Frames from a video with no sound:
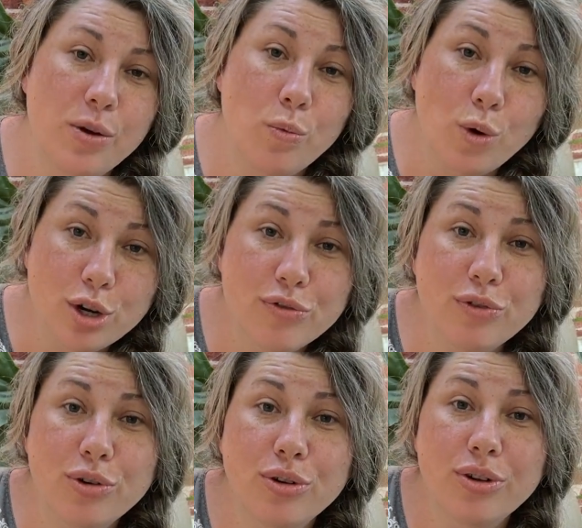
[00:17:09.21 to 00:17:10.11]

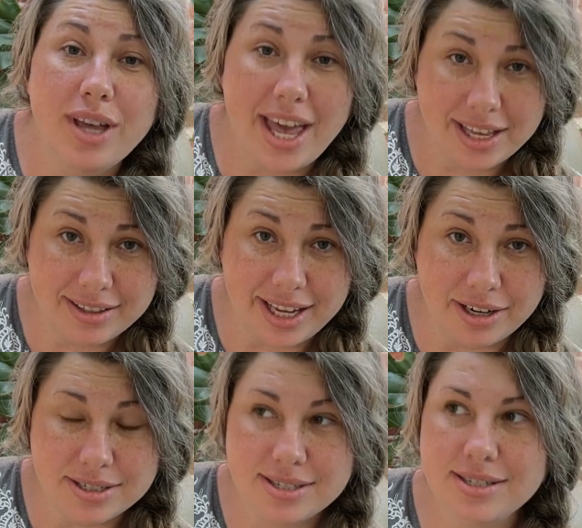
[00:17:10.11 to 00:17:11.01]
wonderful egg
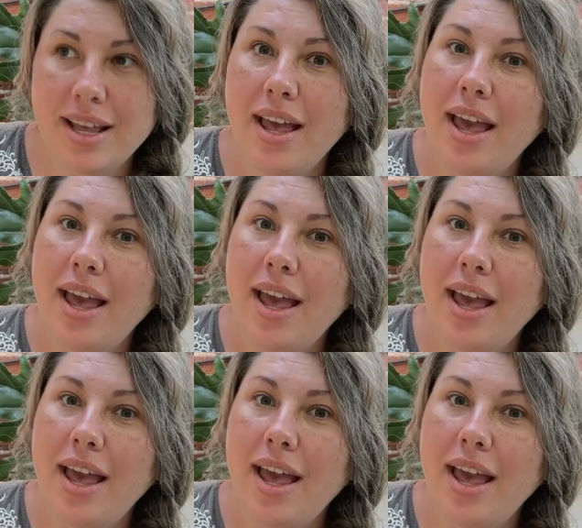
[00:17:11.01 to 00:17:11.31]
layers.